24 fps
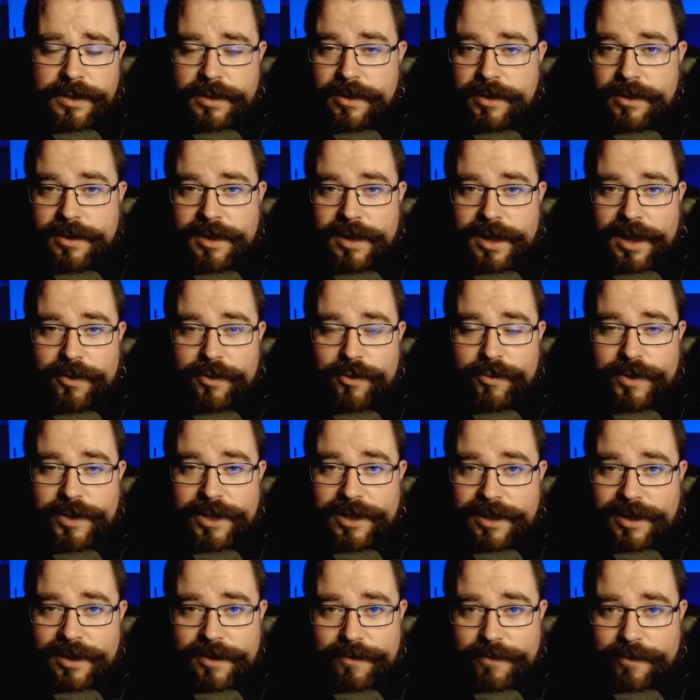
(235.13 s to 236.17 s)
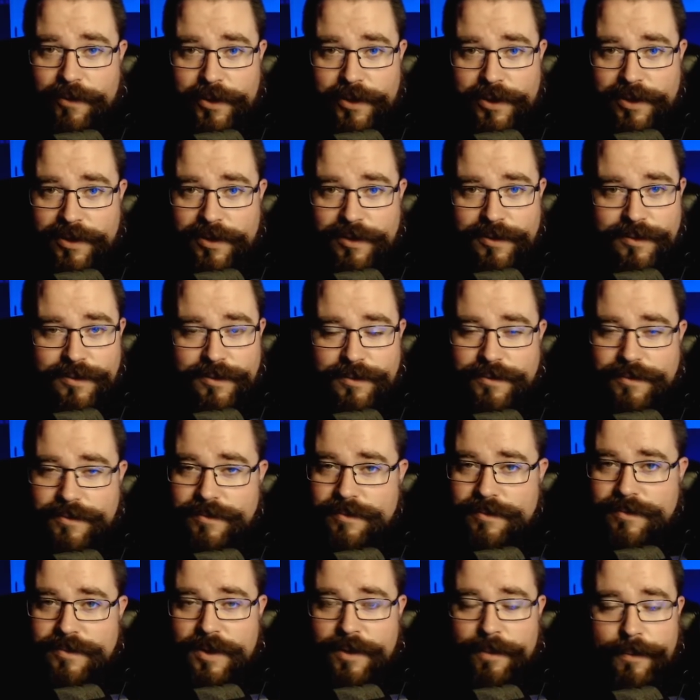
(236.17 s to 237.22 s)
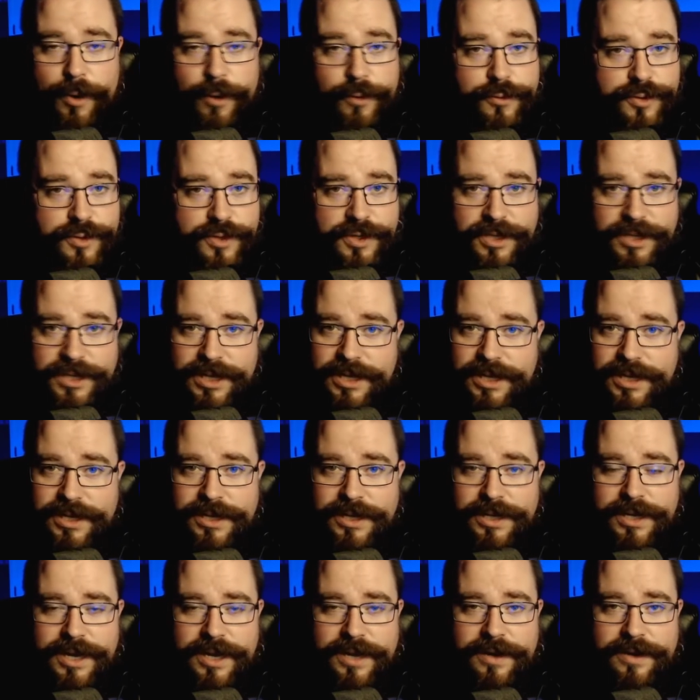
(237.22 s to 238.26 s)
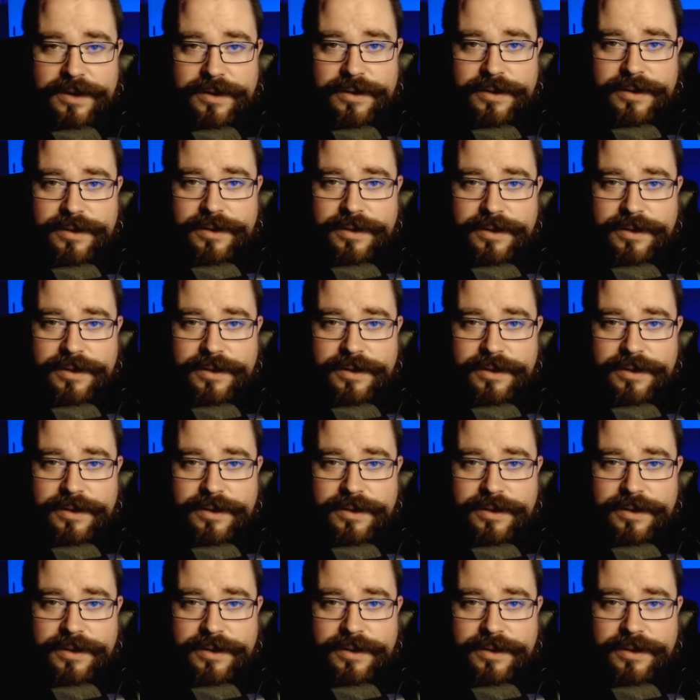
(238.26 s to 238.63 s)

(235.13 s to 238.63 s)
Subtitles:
I will be there for you emotionally and